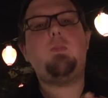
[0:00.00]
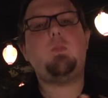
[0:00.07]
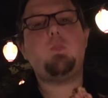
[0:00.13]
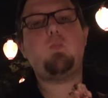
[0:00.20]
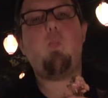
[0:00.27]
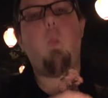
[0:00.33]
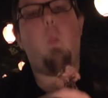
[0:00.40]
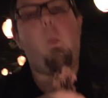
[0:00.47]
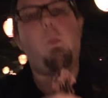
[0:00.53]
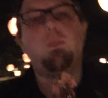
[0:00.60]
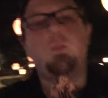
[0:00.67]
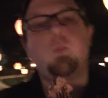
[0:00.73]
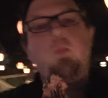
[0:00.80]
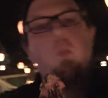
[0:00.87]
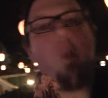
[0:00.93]
of...
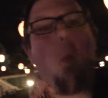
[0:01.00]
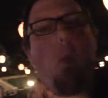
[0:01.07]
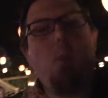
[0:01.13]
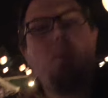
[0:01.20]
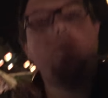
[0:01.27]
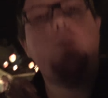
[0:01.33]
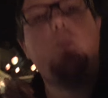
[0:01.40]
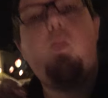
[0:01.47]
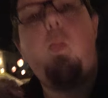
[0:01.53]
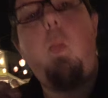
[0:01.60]
I'll take